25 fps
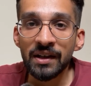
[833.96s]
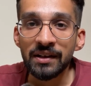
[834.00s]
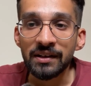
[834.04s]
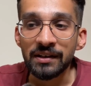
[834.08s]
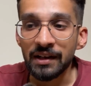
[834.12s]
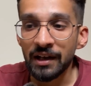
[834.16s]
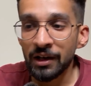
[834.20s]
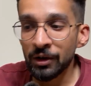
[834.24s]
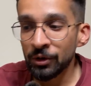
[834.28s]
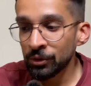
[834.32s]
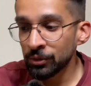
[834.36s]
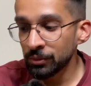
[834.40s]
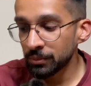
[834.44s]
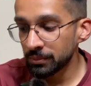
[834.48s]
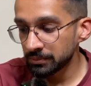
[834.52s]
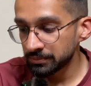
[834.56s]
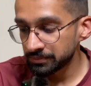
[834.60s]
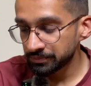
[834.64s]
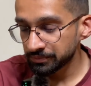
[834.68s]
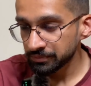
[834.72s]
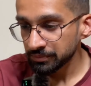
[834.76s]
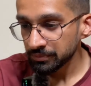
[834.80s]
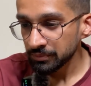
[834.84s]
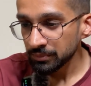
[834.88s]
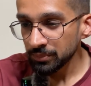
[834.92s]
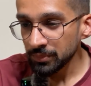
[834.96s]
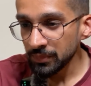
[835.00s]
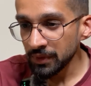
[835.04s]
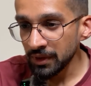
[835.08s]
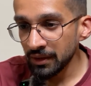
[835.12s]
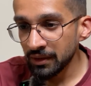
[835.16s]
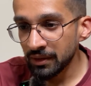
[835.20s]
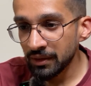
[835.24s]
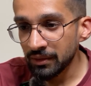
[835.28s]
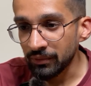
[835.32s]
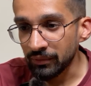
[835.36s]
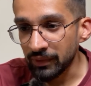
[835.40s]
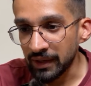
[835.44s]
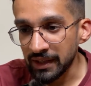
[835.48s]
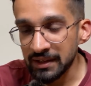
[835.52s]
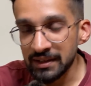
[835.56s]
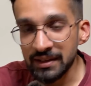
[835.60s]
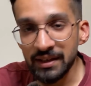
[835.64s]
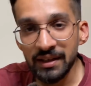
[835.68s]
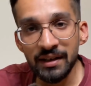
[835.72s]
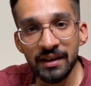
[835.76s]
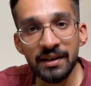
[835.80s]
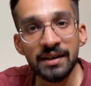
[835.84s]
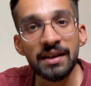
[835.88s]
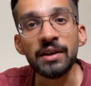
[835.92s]
Now, while
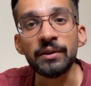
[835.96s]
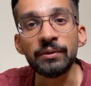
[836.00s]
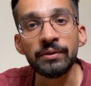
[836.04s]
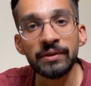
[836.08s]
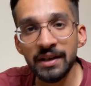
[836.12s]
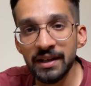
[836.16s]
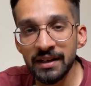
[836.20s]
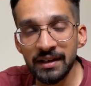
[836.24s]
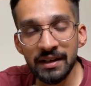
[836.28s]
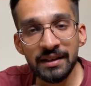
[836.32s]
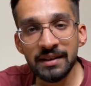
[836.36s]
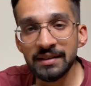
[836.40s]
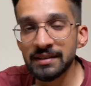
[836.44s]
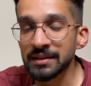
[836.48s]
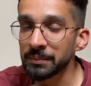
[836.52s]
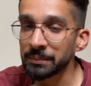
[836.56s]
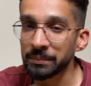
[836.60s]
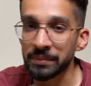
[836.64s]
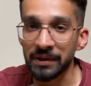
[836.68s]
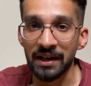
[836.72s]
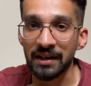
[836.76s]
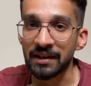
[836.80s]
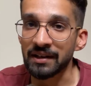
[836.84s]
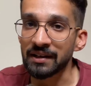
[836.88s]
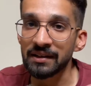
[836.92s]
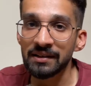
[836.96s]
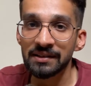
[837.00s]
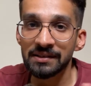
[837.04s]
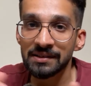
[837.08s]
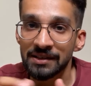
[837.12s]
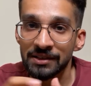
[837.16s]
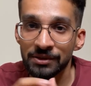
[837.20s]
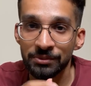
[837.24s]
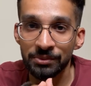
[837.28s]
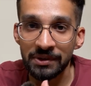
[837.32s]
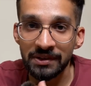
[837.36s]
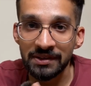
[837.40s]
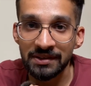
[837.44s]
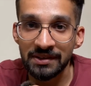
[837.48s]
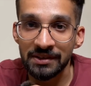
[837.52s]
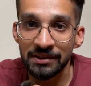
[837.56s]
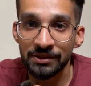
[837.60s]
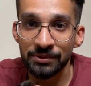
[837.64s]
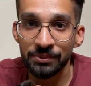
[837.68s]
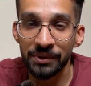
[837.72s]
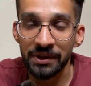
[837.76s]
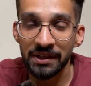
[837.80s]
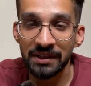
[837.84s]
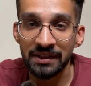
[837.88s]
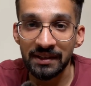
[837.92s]
there are definitely some practical
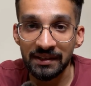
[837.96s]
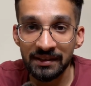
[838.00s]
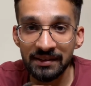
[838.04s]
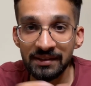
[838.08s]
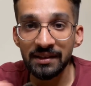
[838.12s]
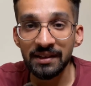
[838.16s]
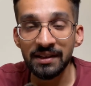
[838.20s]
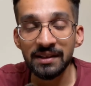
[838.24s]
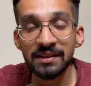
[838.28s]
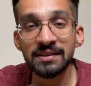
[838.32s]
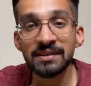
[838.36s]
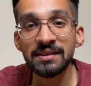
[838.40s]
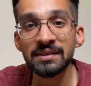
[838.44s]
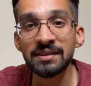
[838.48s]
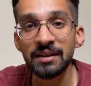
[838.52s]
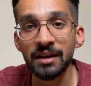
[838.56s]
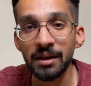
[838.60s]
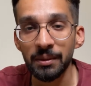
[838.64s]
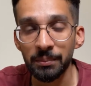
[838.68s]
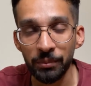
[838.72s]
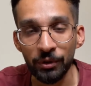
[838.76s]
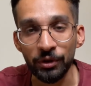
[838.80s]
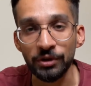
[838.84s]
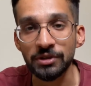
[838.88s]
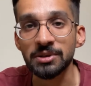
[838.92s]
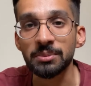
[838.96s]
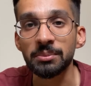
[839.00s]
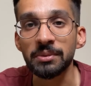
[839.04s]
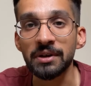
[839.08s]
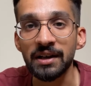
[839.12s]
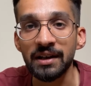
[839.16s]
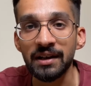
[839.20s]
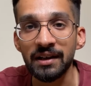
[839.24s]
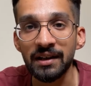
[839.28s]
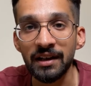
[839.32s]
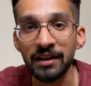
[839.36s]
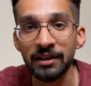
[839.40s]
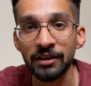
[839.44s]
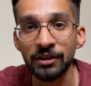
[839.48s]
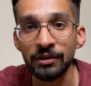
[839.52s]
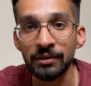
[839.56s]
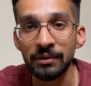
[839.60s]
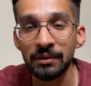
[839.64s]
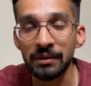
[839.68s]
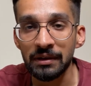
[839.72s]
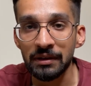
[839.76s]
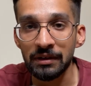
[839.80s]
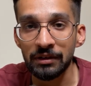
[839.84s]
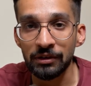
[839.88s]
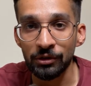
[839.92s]
situations where this is a possibility and
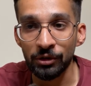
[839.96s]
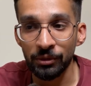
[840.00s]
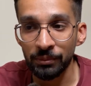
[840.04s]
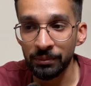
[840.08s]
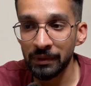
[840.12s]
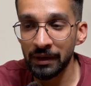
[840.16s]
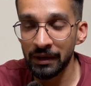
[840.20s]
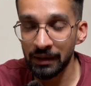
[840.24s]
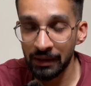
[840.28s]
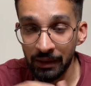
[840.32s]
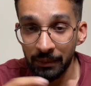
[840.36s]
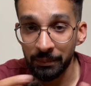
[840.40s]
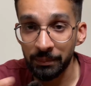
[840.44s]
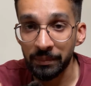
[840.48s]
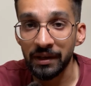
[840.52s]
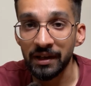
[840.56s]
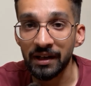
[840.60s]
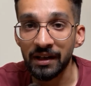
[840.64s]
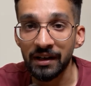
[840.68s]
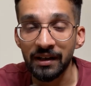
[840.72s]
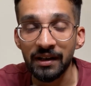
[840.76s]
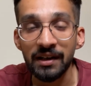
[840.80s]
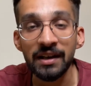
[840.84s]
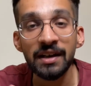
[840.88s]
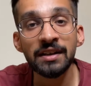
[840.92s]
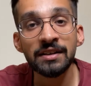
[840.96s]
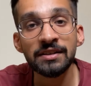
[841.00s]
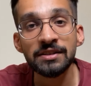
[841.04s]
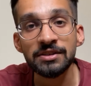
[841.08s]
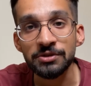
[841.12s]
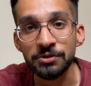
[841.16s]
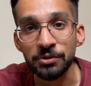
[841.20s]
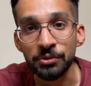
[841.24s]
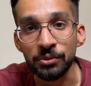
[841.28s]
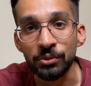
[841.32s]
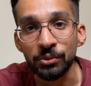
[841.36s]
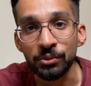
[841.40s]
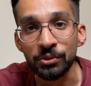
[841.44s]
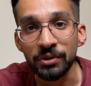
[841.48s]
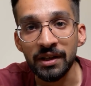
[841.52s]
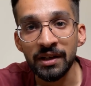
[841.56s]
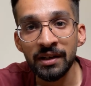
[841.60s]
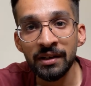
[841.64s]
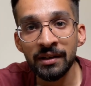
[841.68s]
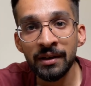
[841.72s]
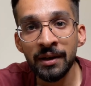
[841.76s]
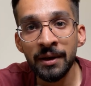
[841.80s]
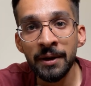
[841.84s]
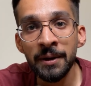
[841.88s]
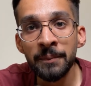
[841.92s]
a parent needs to do
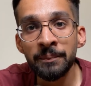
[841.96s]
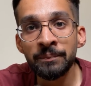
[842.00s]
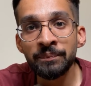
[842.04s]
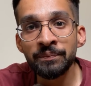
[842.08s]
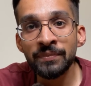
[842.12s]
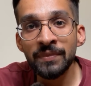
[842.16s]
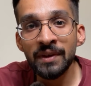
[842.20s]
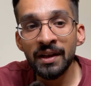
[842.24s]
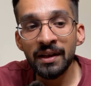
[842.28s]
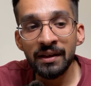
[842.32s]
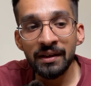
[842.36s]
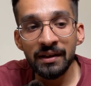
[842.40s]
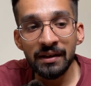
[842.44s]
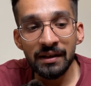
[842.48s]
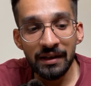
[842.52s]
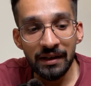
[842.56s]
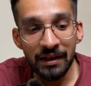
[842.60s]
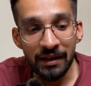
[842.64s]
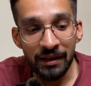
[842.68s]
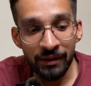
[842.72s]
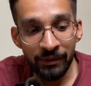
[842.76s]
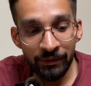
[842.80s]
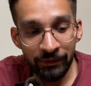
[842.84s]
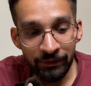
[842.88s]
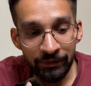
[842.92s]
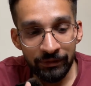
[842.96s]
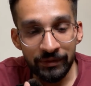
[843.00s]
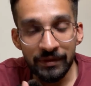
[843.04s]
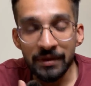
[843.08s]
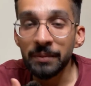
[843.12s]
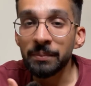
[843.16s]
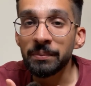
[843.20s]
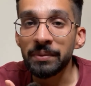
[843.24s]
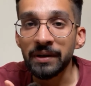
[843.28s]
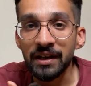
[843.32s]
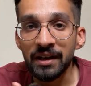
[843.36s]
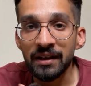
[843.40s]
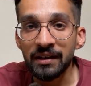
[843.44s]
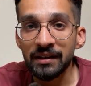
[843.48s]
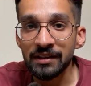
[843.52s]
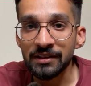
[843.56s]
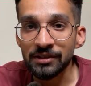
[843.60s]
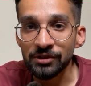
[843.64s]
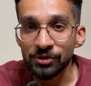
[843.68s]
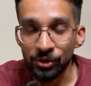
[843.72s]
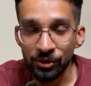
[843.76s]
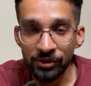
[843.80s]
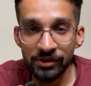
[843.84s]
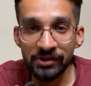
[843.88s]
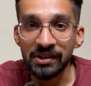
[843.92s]
that, if the parent
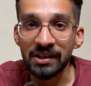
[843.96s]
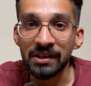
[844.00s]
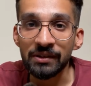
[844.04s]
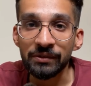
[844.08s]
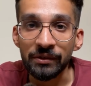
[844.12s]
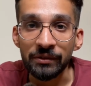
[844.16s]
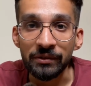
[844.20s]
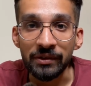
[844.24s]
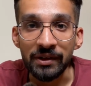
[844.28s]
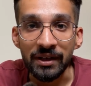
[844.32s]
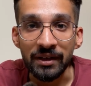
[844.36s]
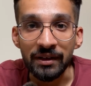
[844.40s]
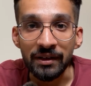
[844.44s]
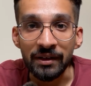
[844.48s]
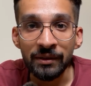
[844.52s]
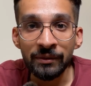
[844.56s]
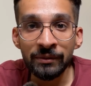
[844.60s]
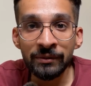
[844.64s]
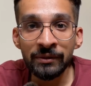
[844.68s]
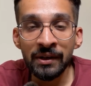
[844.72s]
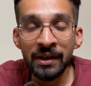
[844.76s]
is not self-aware enough,